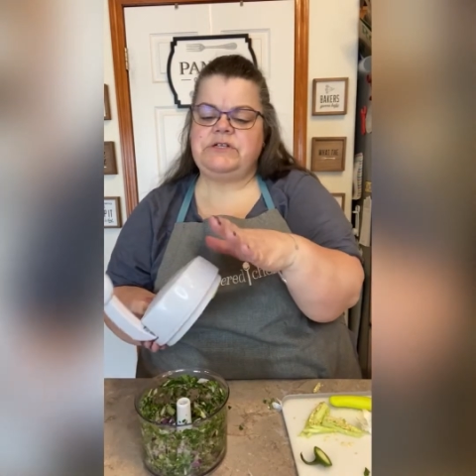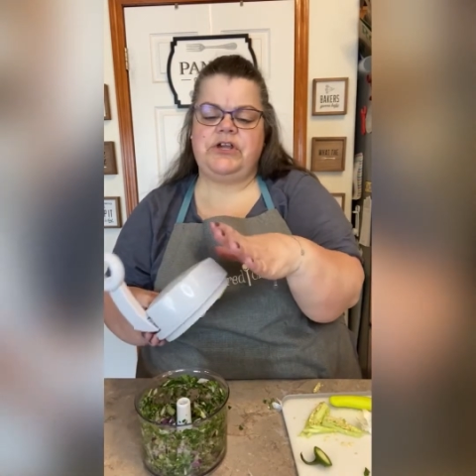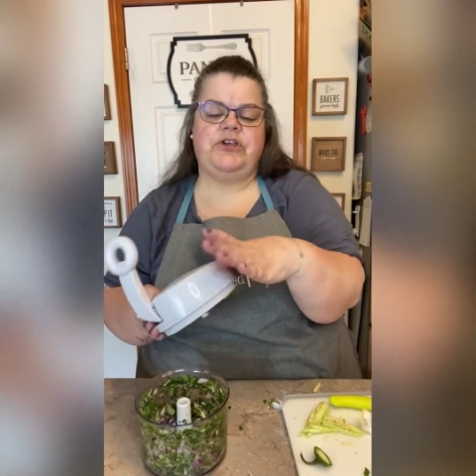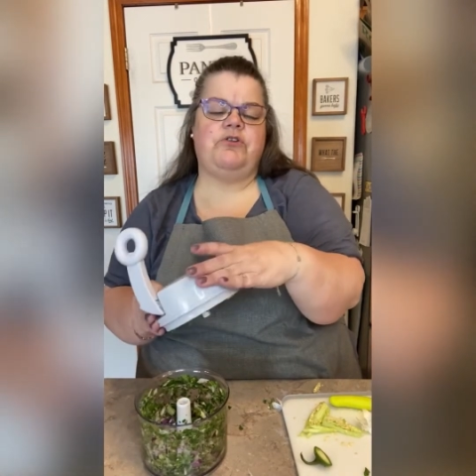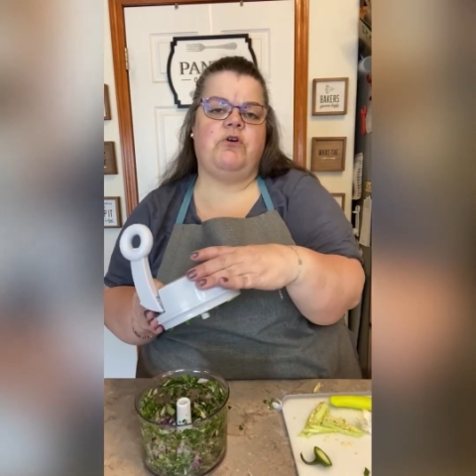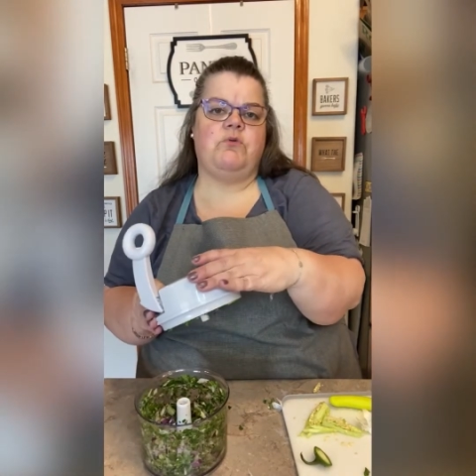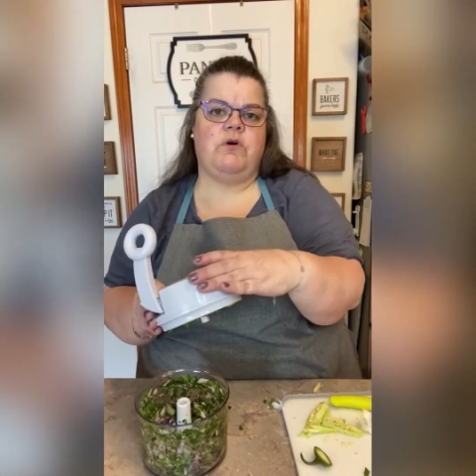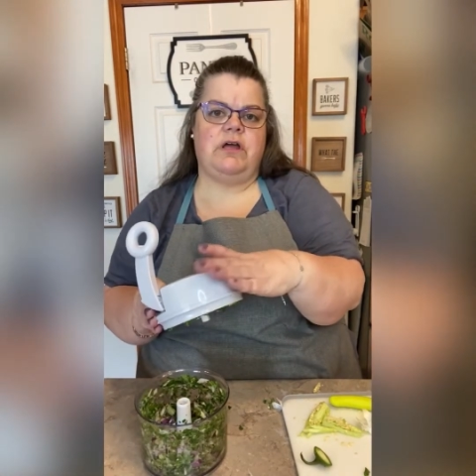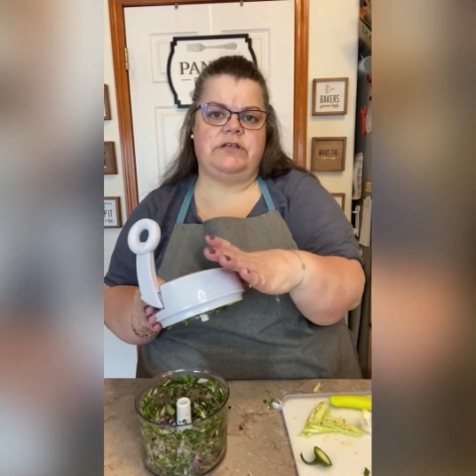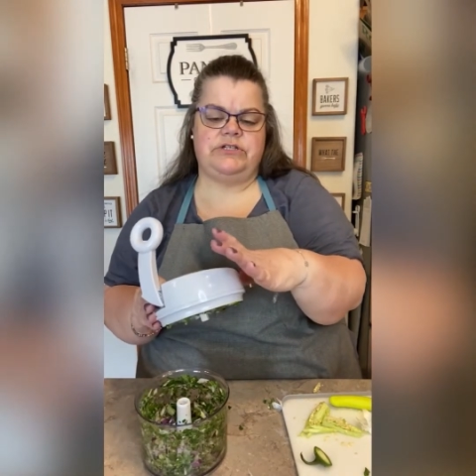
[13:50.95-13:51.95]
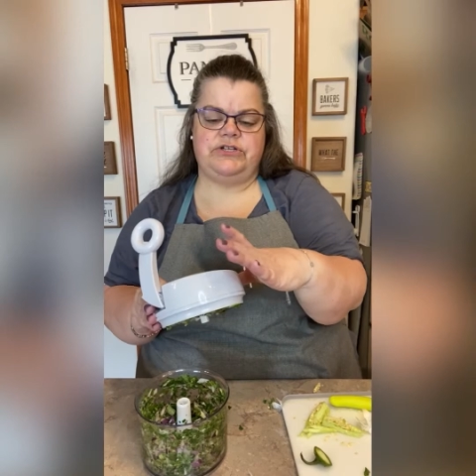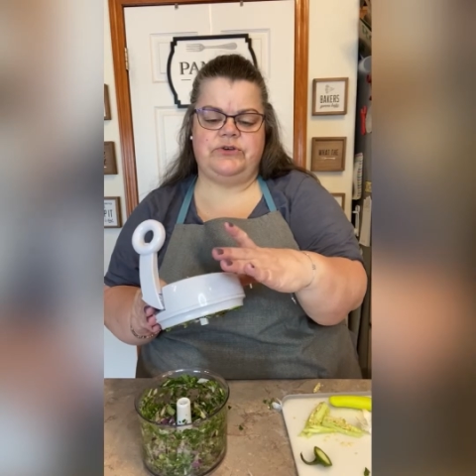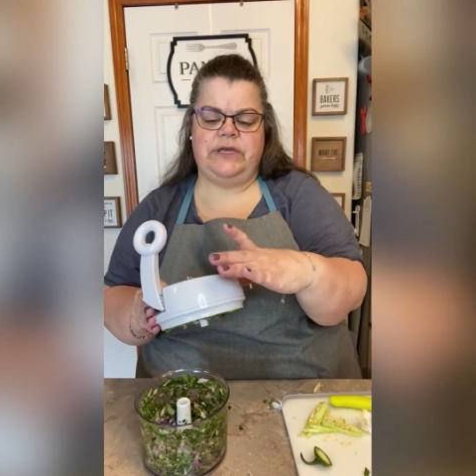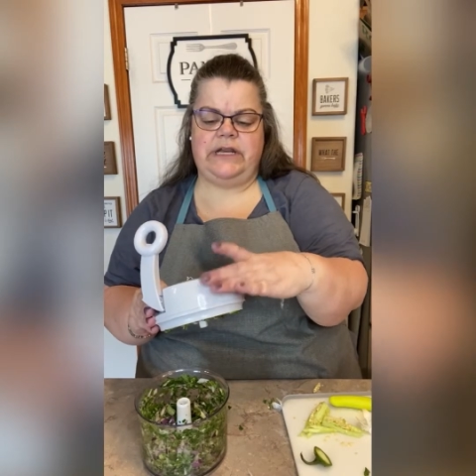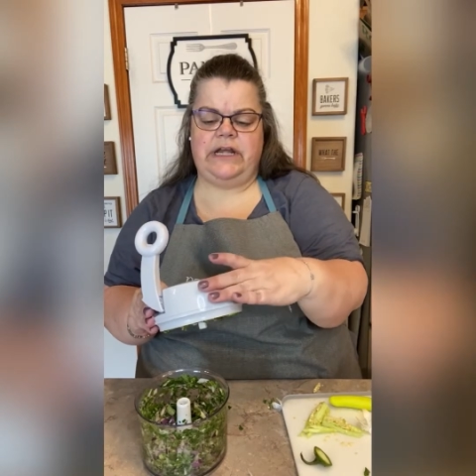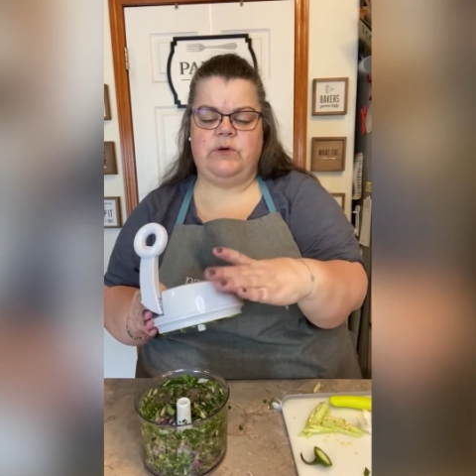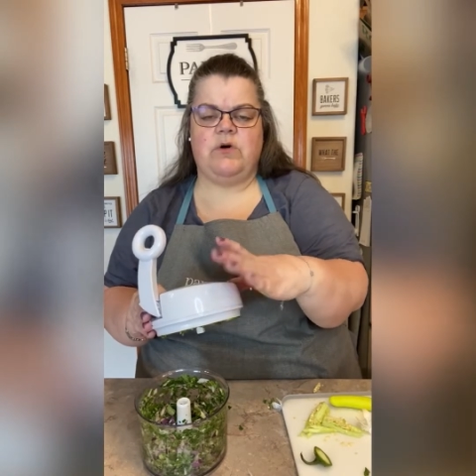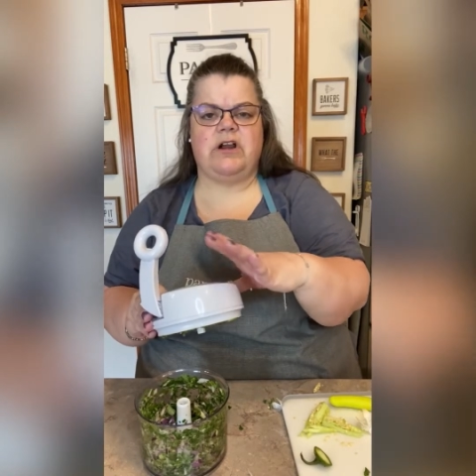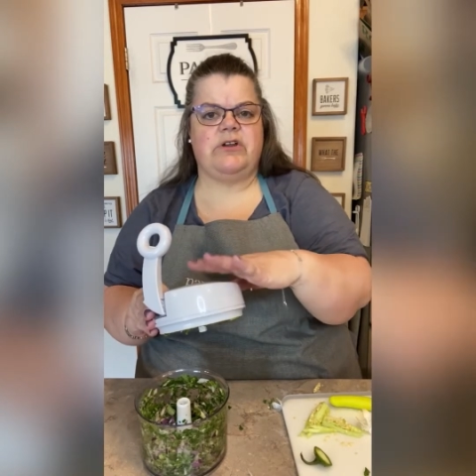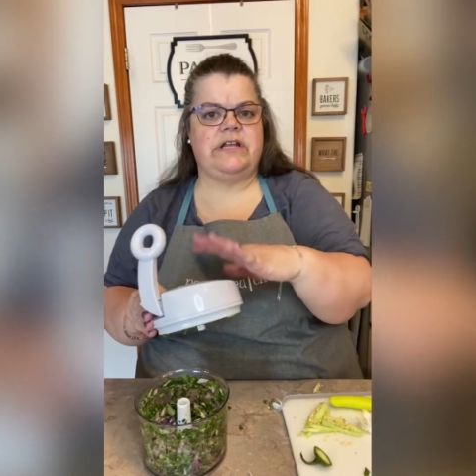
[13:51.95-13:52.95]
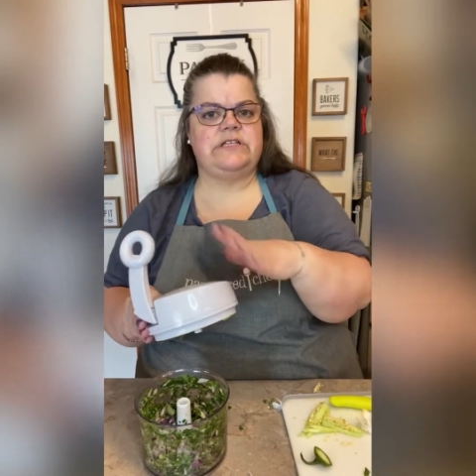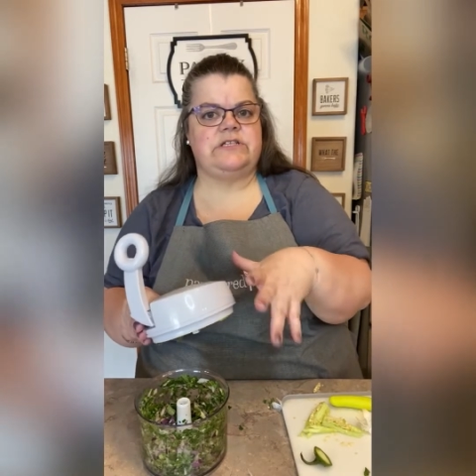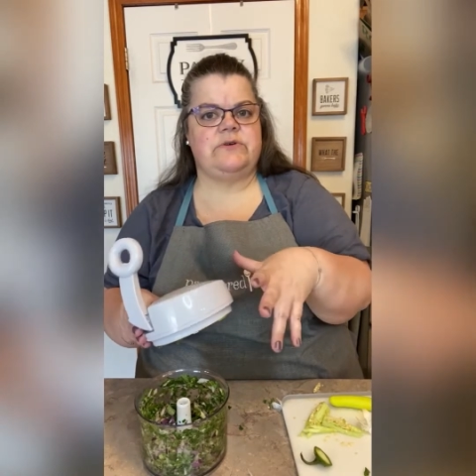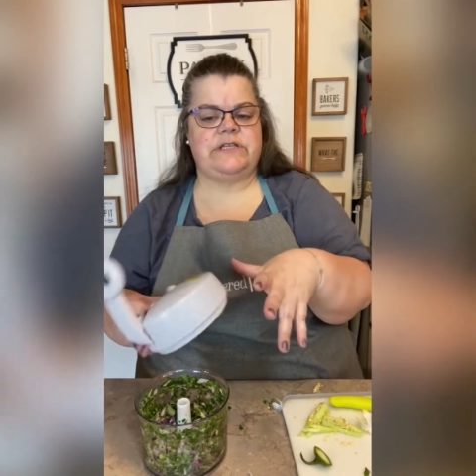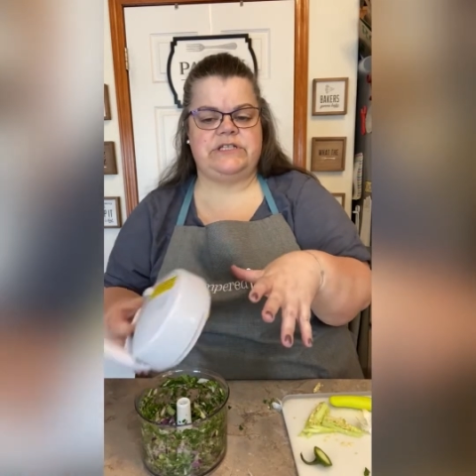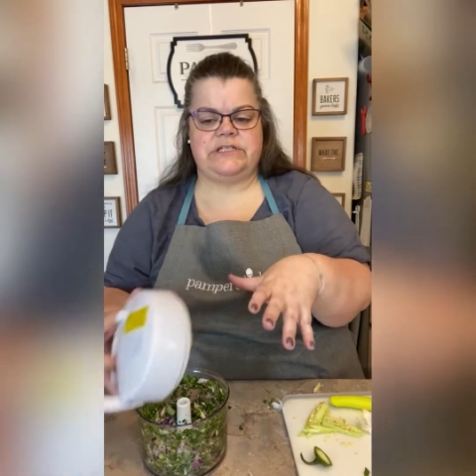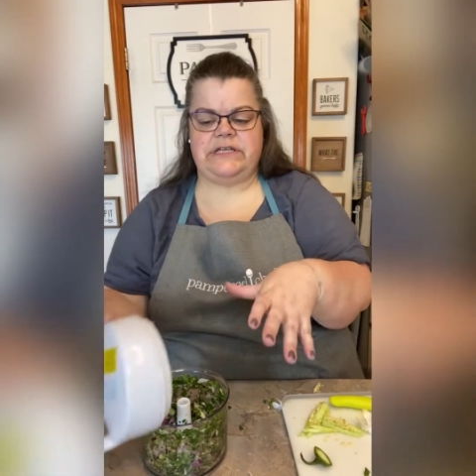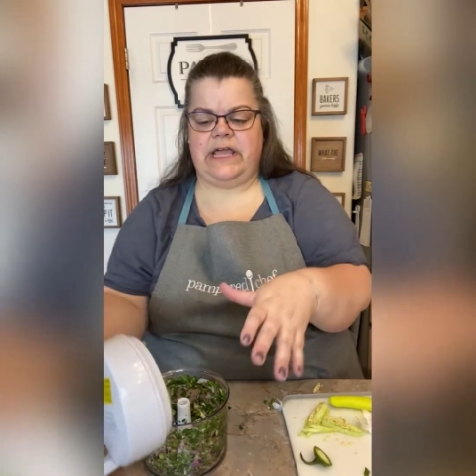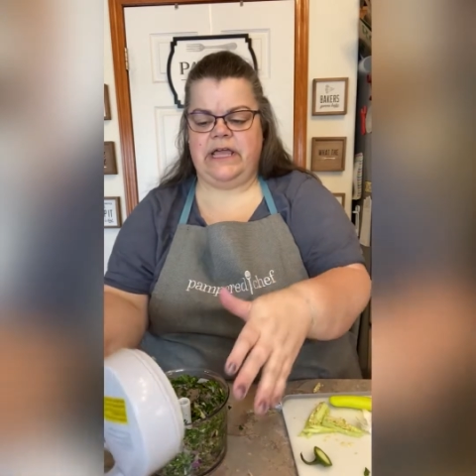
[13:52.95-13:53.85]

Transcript: You don't want to get any water in it, so it's just a